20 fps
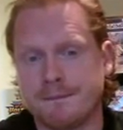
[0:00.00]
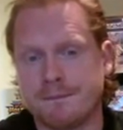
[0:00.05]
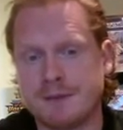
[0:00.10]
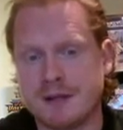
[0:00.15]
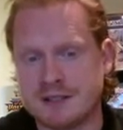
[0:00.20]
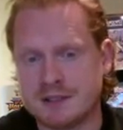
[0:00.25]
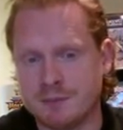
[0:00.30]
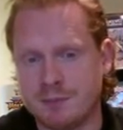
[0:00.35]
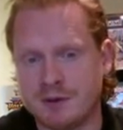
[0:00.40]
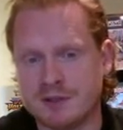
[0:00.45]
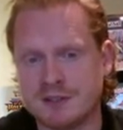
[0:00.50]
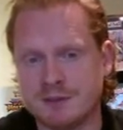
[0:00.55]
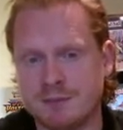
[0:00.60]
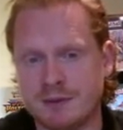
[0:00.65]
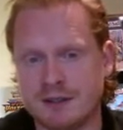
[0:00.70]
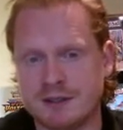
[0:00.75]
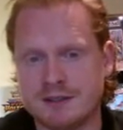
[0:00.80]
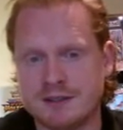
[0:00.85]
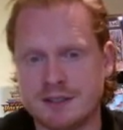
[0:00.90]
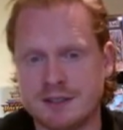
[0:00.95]
That's a
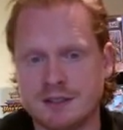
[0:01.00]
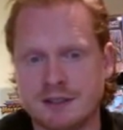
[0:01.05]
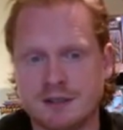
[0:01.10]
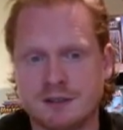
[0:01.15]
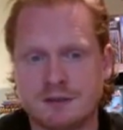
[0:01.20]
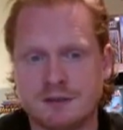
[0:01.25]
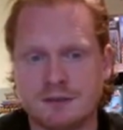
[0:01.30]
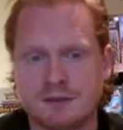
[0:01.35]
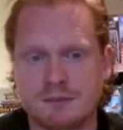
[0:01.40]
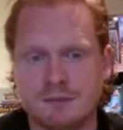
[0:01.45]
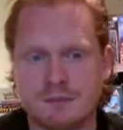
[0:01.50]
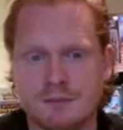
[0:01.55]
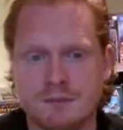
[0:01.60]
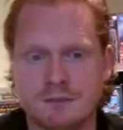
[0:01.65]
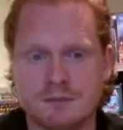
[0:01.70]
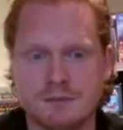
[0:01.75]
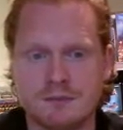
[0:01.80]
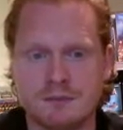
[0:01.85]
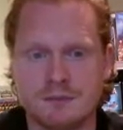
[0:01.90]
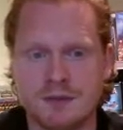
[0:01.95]
possibility.
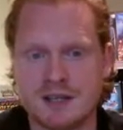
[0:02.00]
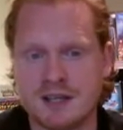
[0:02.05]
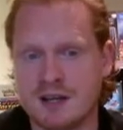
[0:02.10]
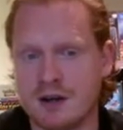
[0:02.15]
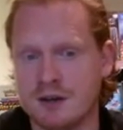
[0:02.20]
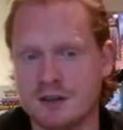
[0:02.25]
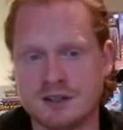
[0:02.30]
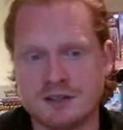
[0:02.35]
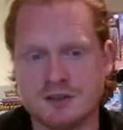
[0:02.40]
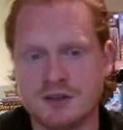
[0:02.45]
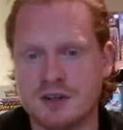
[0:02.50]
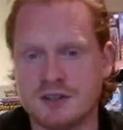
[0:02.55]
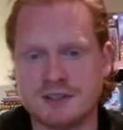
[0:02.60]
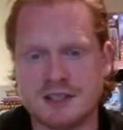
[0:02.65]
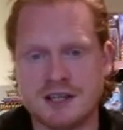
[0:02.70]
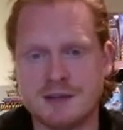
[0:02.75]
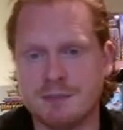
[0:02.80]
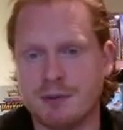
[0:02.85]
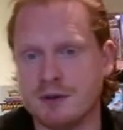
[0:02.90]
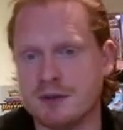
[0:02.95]
It doesn't
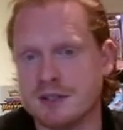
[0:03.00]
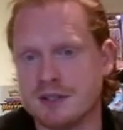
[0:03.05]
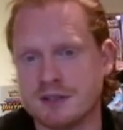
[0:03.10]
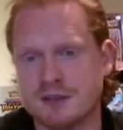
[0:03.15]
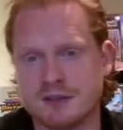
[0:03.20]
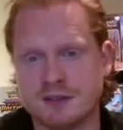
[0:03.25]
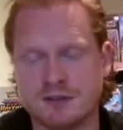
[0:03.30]
cost any points, so